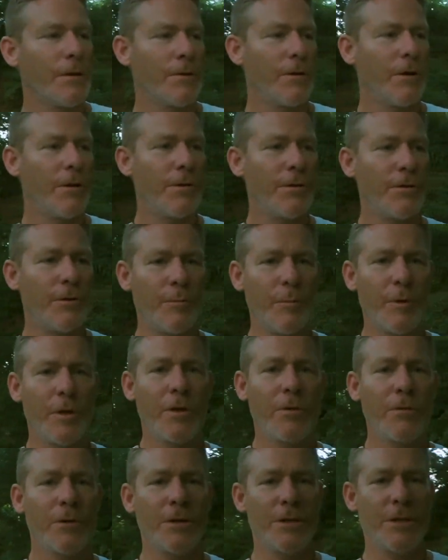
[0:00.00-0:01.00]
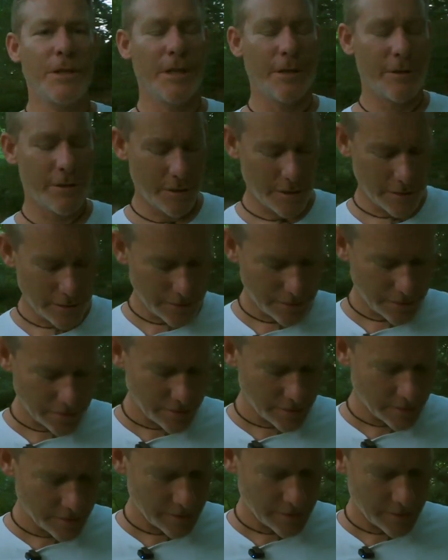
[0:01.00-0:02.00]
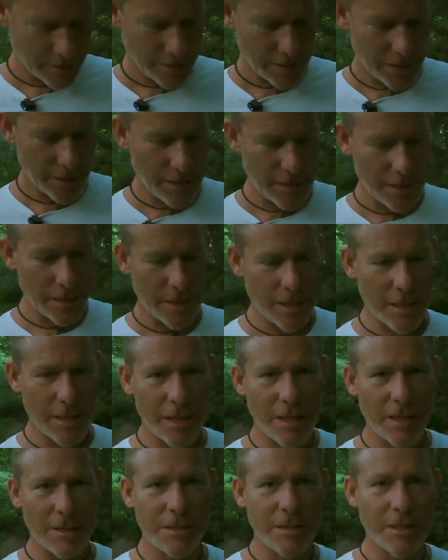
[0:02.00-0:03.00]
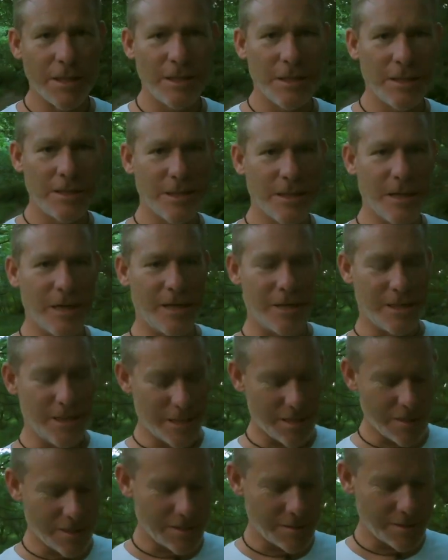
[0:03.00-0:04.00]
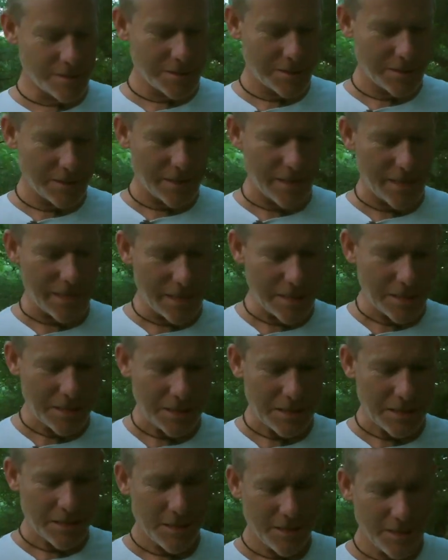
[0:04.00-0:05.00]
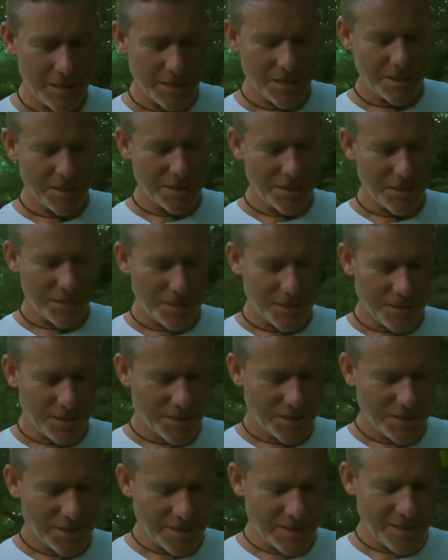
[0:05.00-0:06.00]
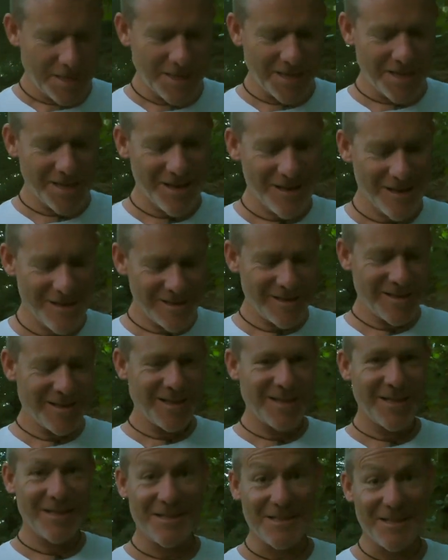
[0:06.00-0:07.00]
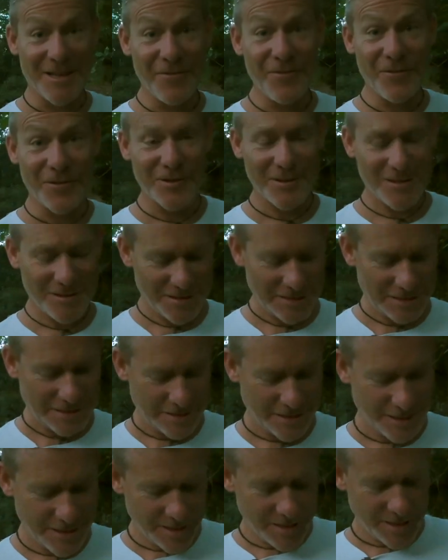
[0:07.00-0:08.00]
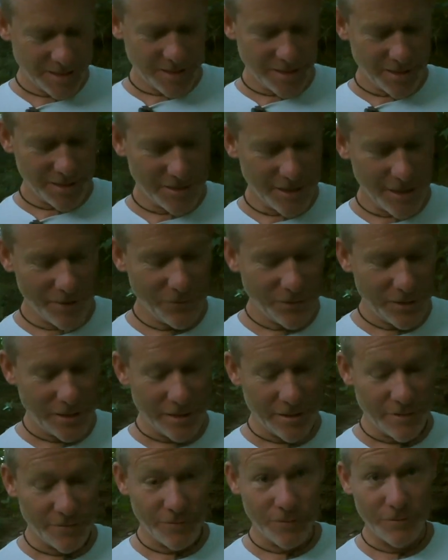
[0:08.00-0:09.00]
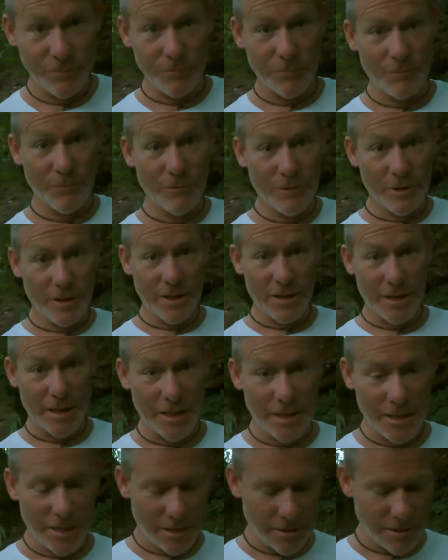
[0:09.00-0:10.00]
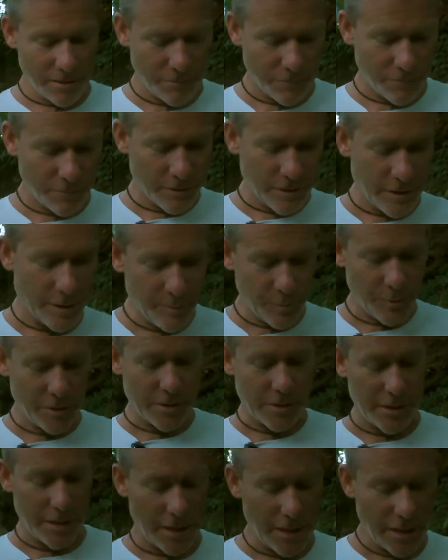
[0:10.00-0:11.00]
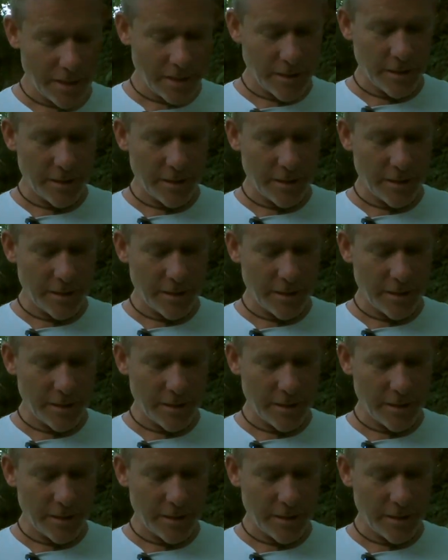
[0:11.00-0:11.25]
I thought it'd be cool to share it. And so let's go down. Now, it's different. It's definitely different walking down here with a prosthetic.